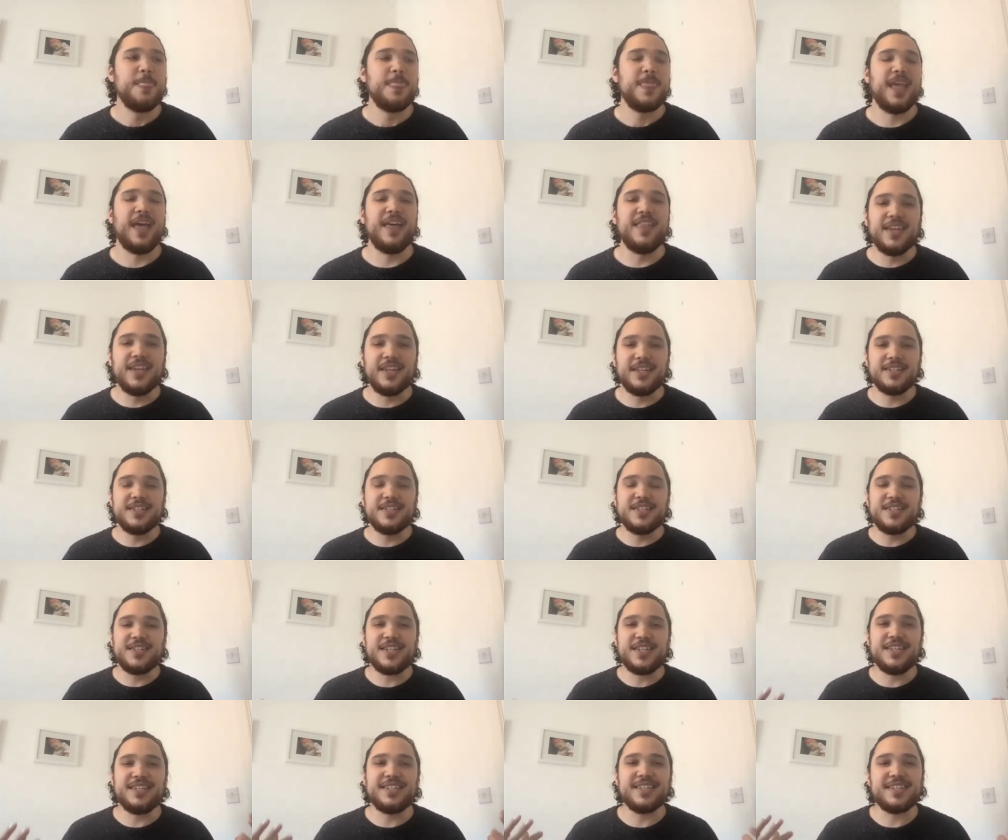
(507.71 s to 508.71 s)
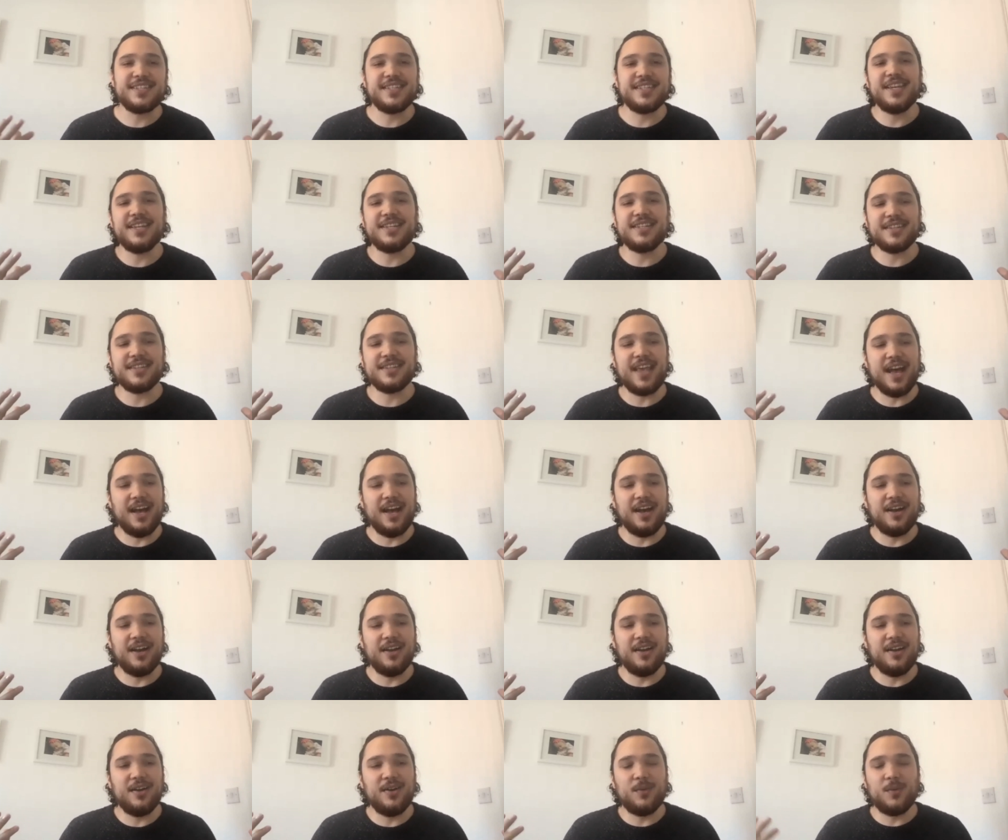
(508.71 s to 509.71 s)
And then Jesus says,
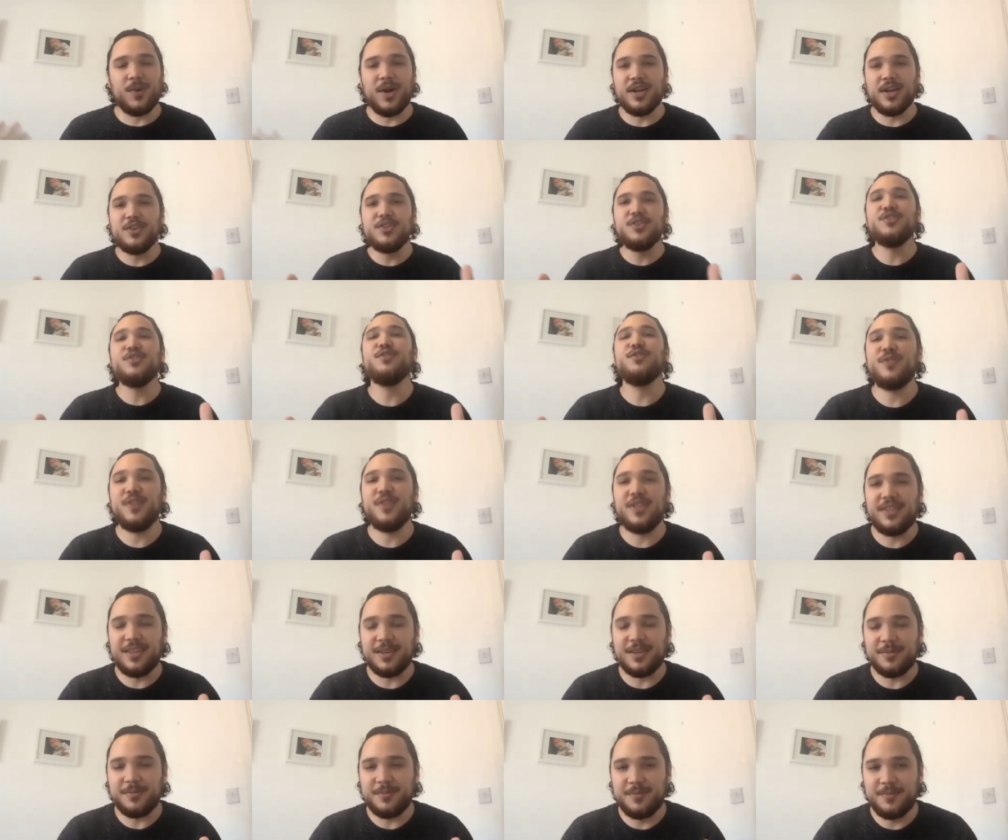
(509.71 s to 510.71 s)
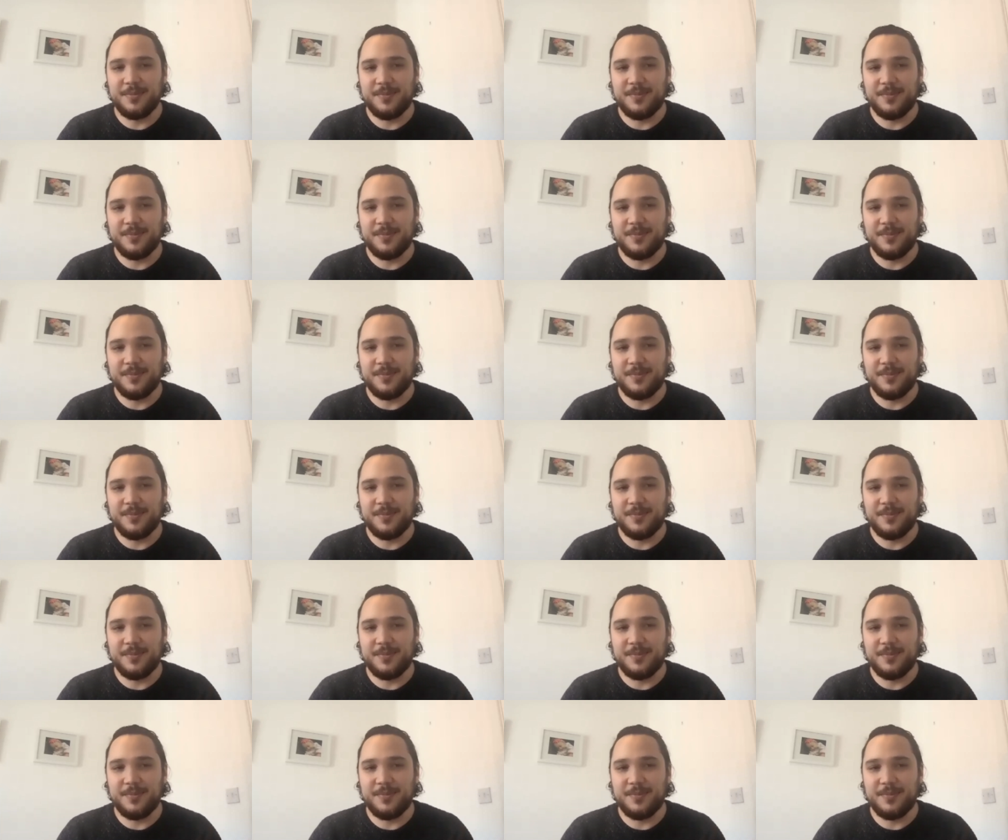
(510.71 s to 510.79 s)
why don't you feed them?